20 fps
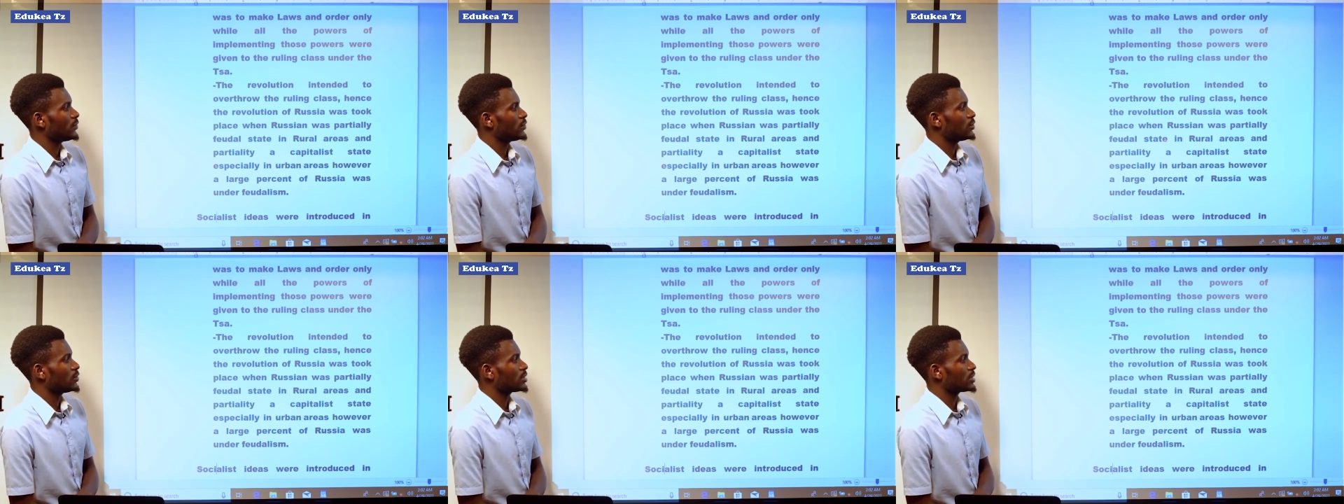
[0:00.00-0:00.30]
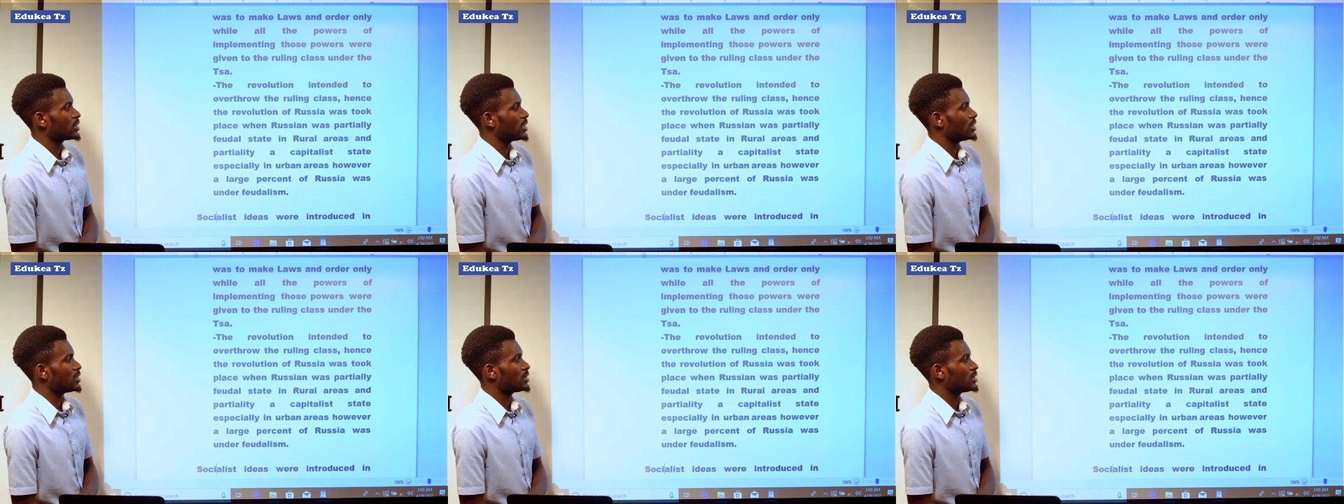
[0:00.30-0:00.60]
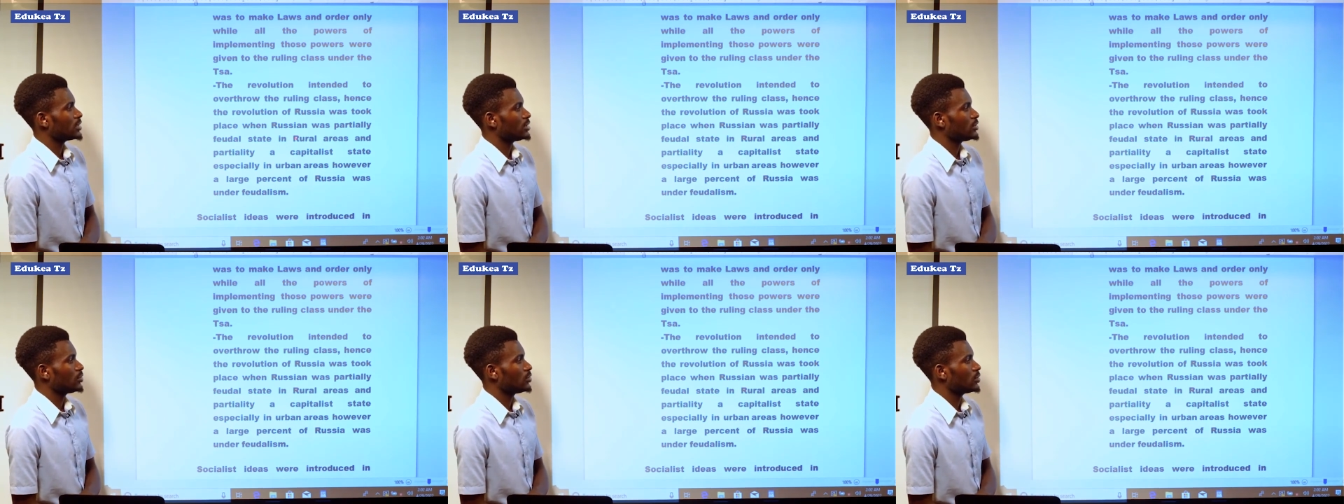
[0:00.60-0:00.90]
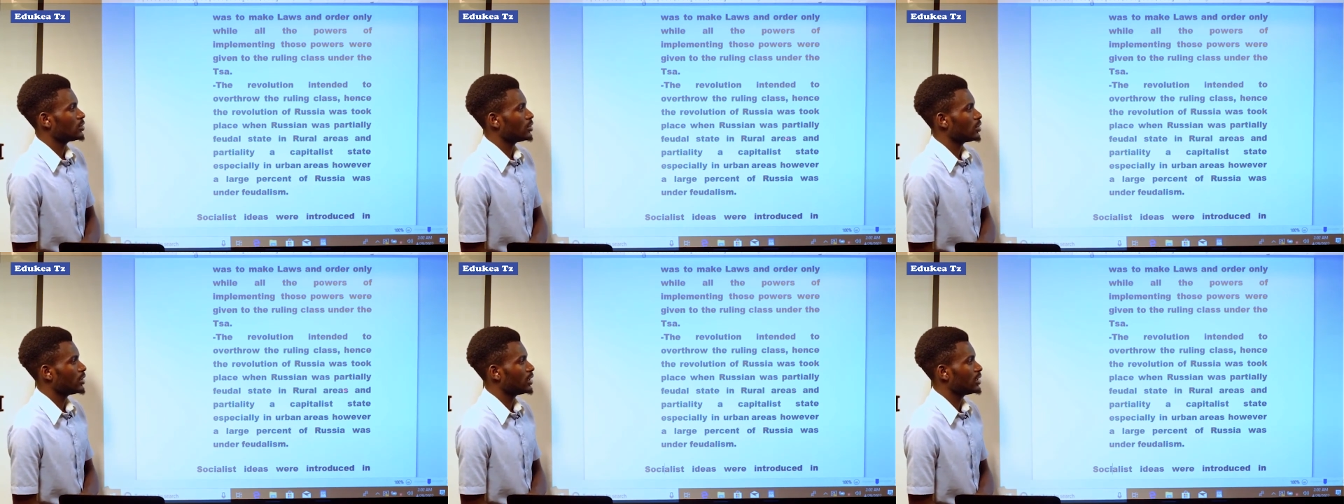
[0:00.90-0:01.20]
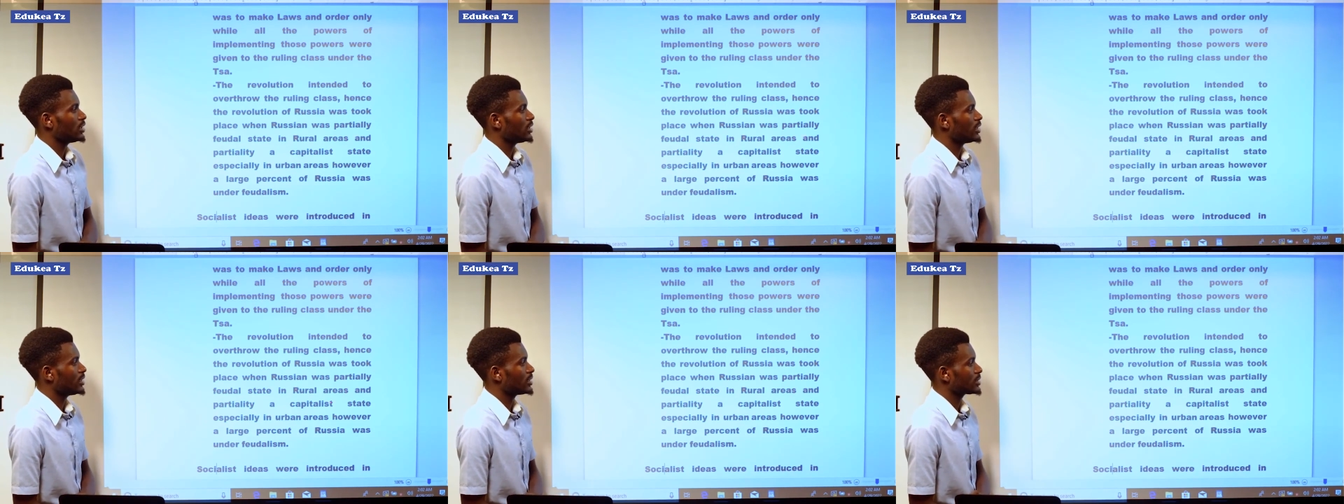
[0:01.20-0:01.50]
feudal state in rural
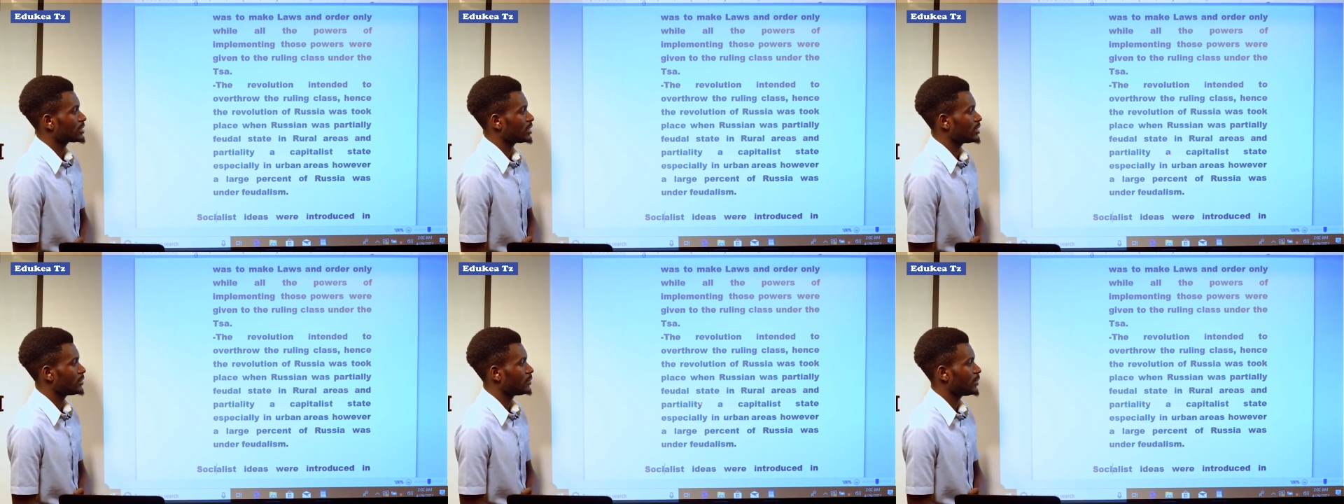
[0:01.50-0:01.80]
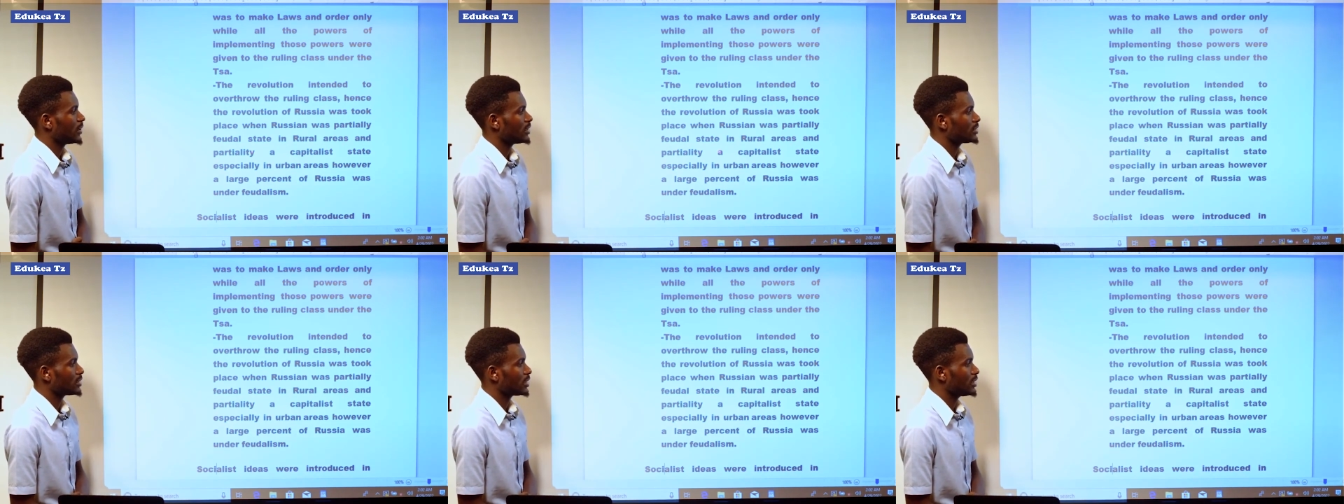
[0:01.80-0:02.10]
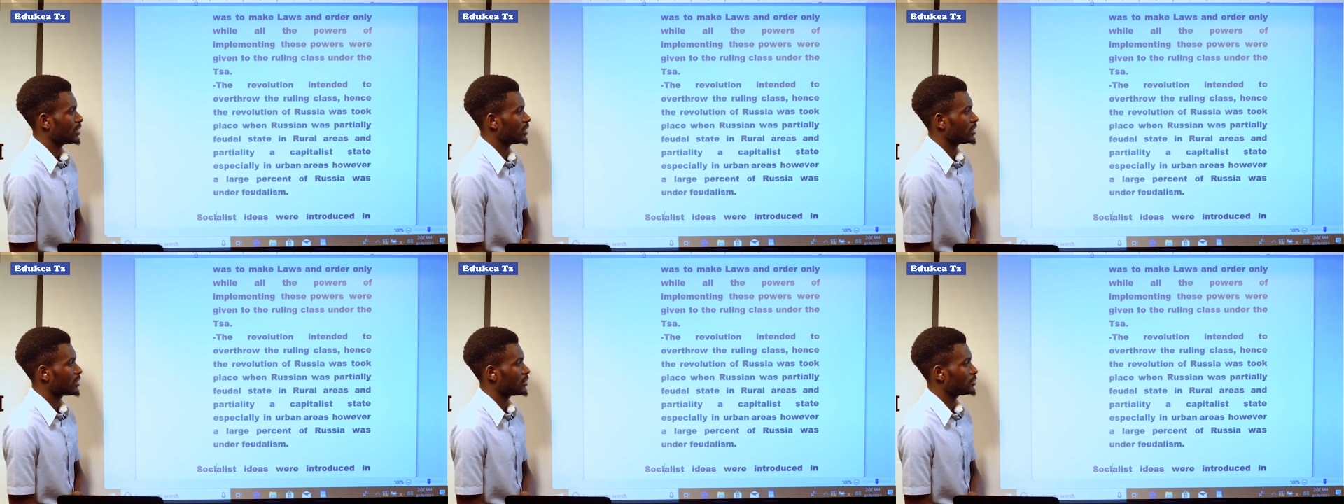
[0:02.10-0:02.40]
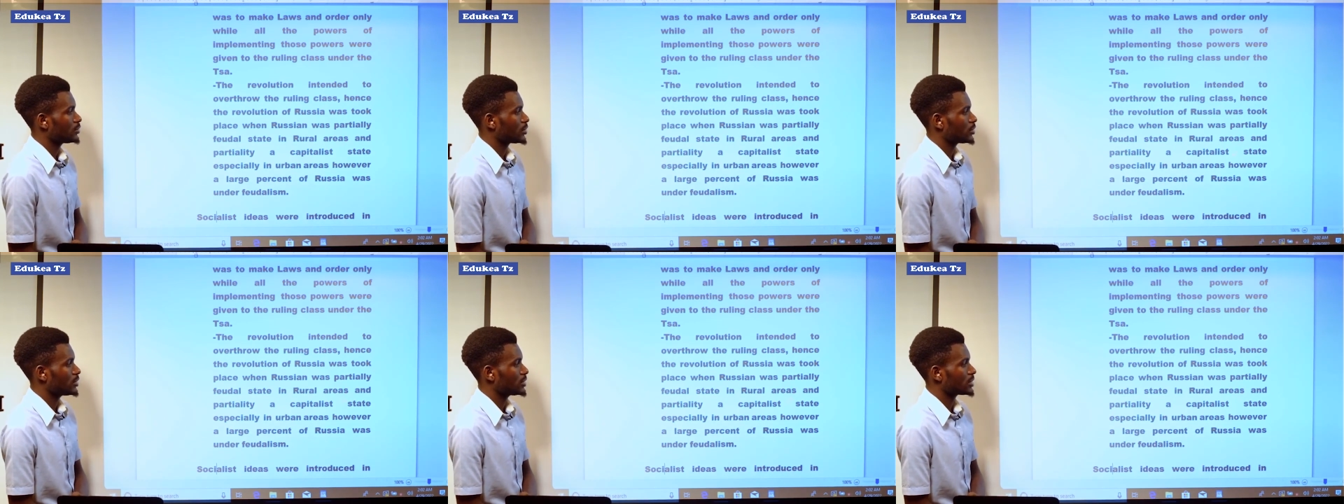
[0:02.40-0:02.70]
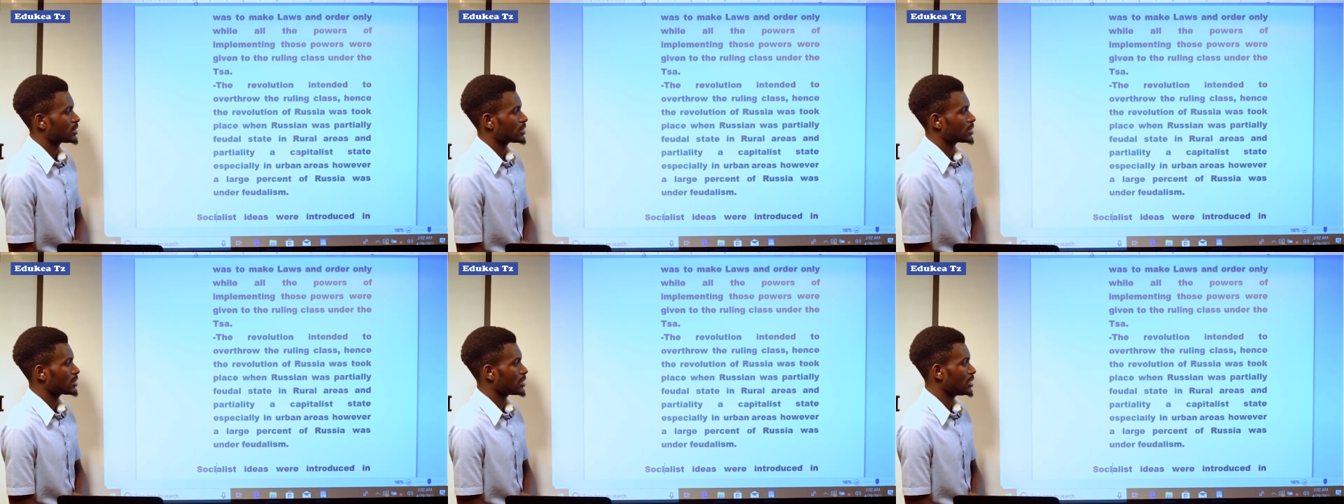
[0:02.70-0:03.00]
areas and partially
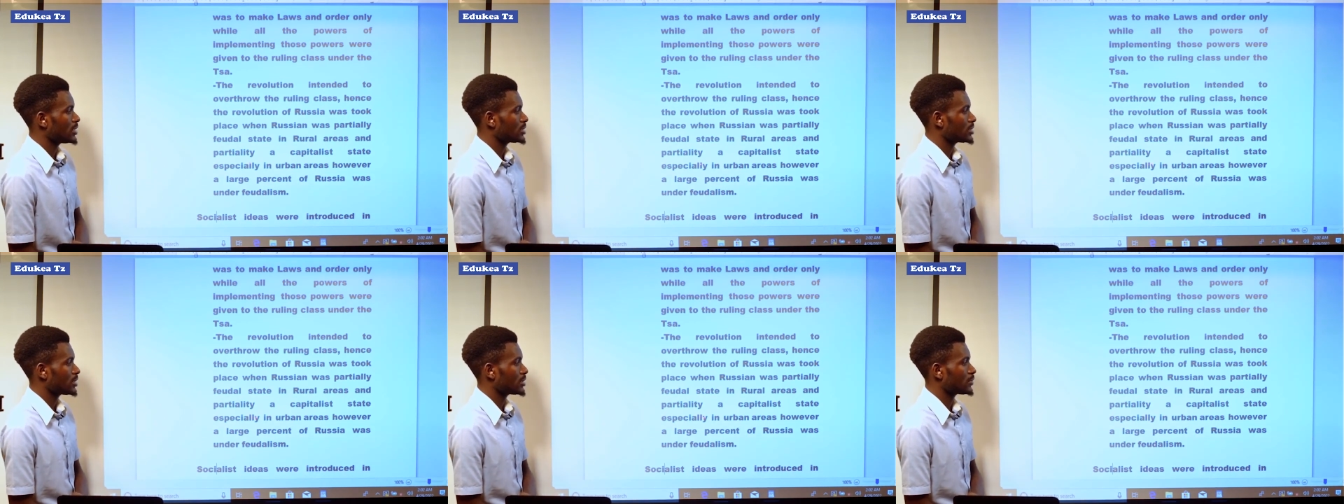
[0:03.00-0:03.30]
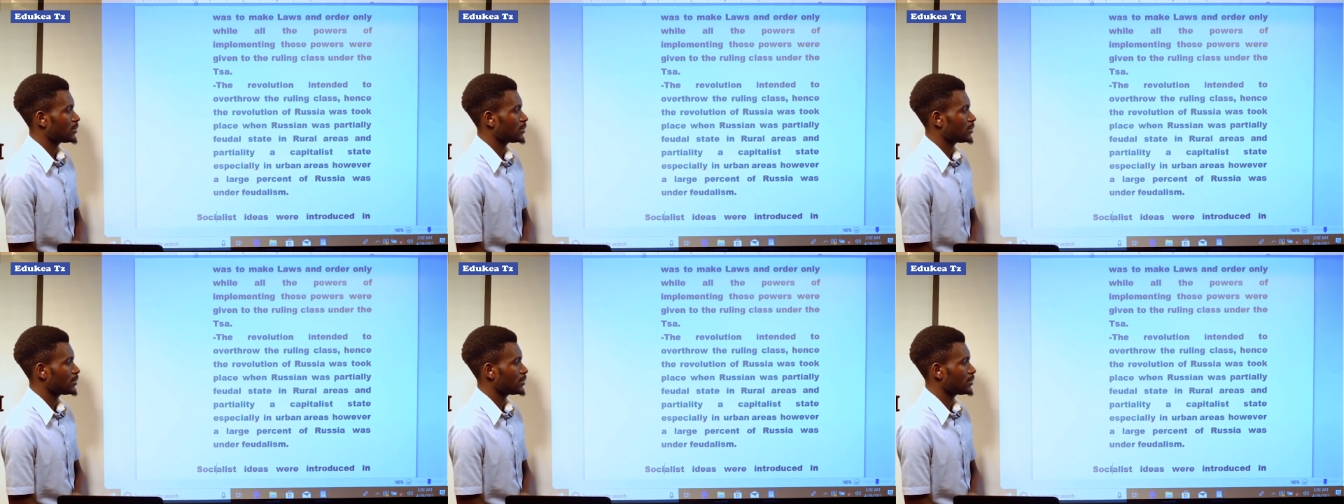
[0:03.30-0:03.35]
capitalist states,